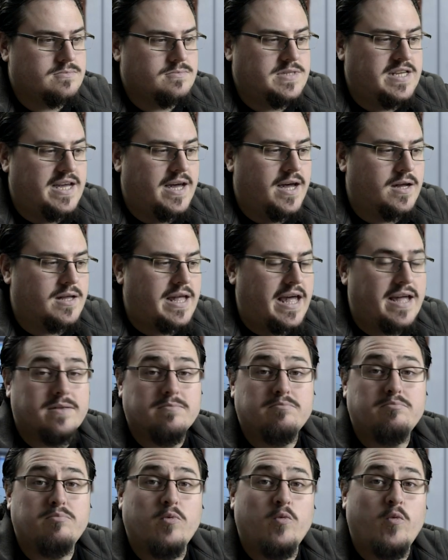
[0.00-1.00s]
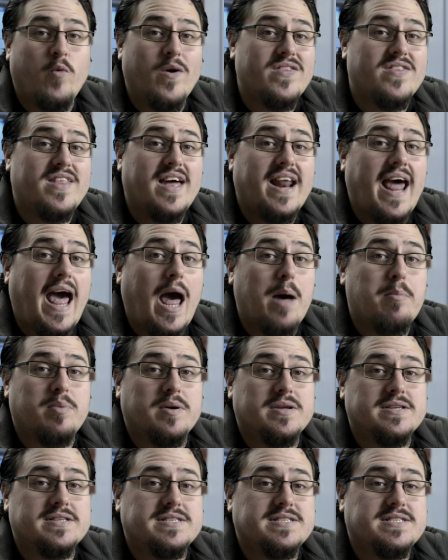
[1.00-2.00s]
Yeah, and when that
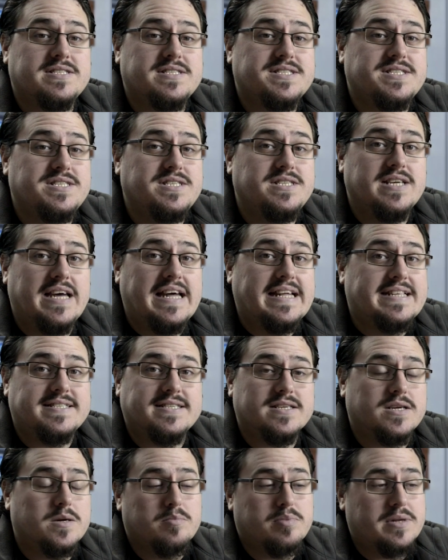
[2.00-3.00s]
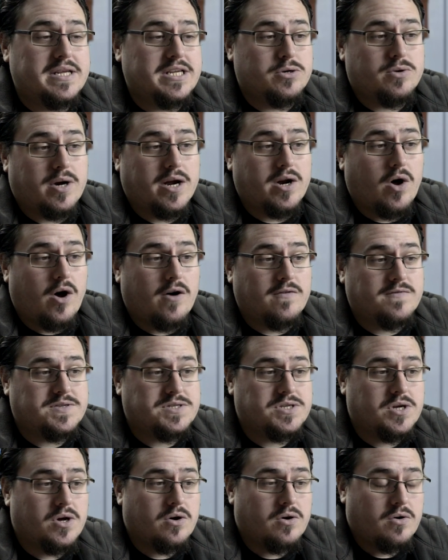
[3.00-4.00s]
happens, it's a complete write-off.
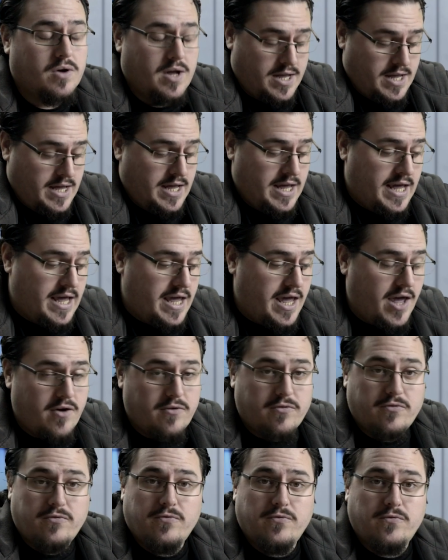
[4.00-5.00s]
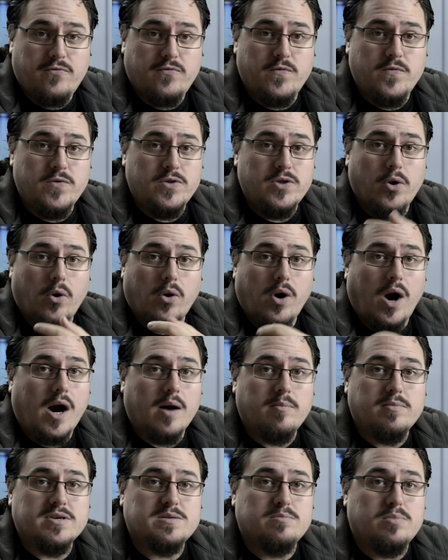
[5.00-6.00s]
So if your
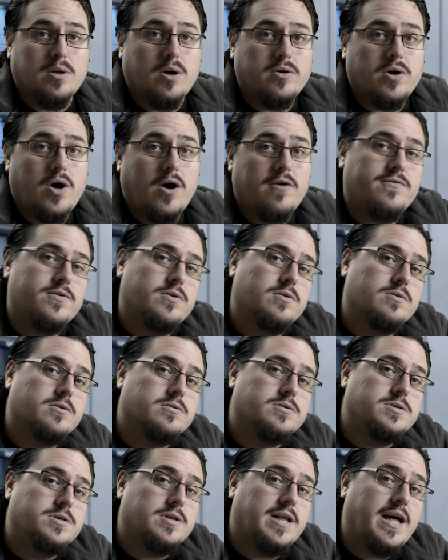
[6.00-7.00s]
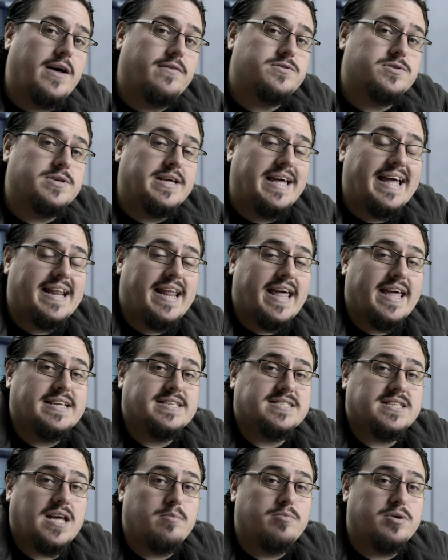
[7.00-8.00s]
arm is blown off, you'll have to get a
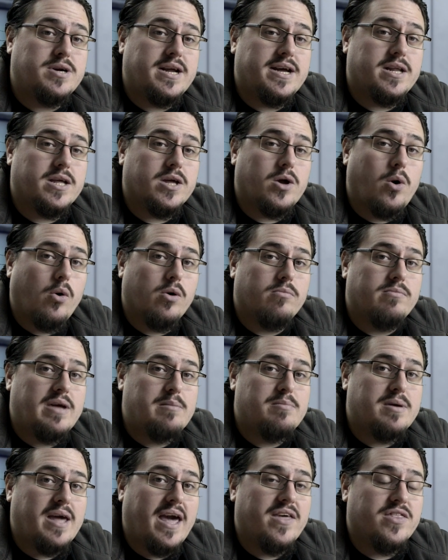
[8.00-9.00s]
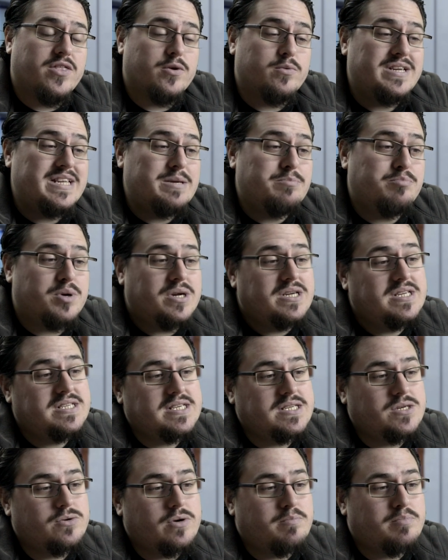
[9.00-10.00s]
cybernetic or maybe a 3D
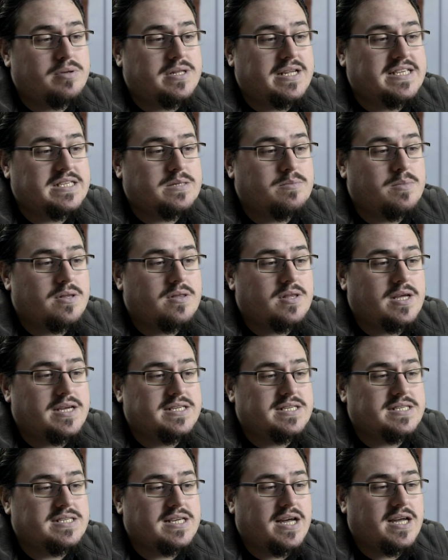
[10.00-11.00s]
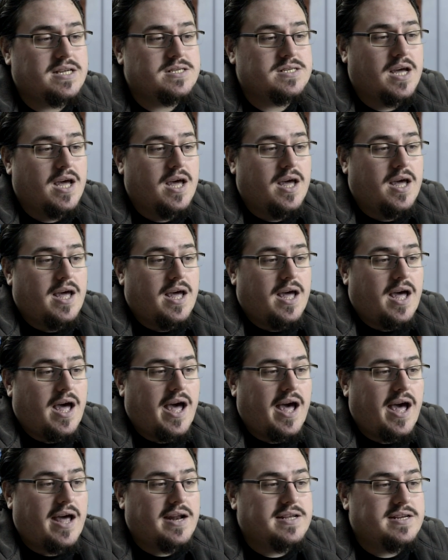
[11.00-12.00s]
printed replacement, they said.
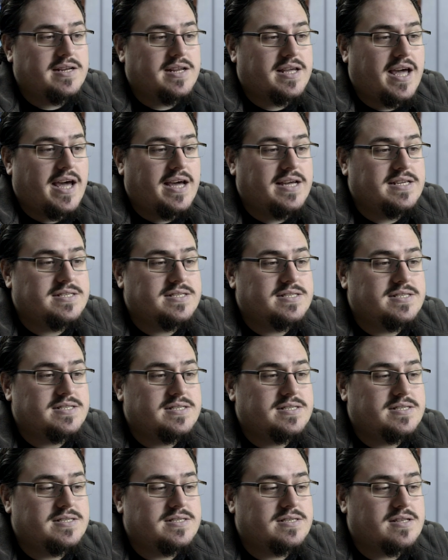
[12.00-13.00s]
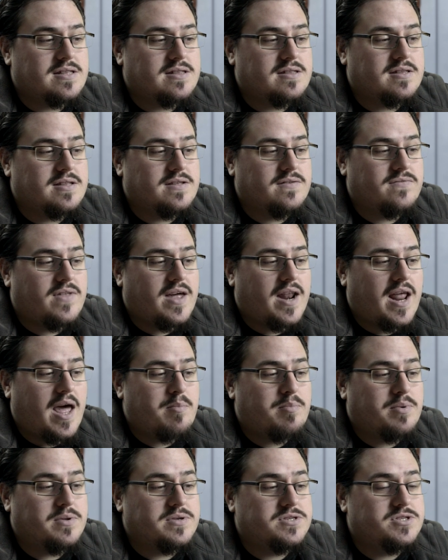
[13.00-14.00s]
And in the case that
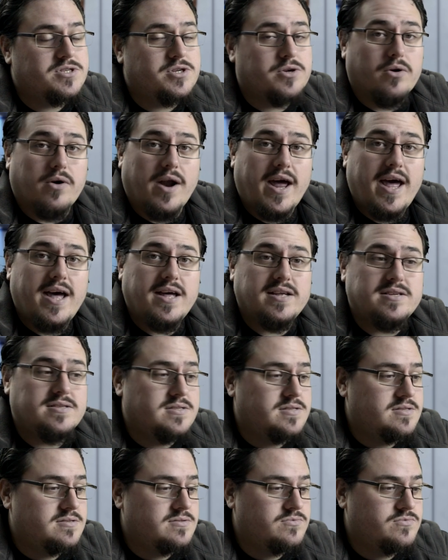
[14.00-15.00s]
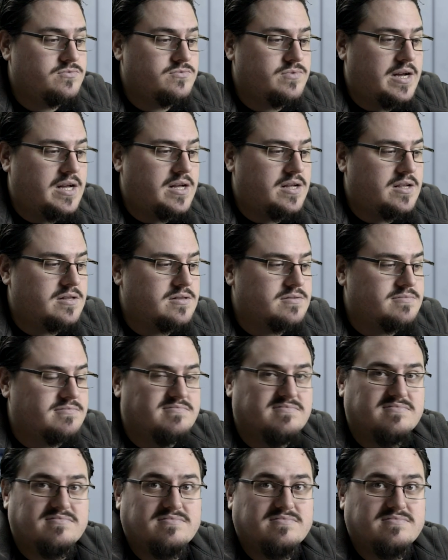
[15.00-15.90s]
happens to your head, well,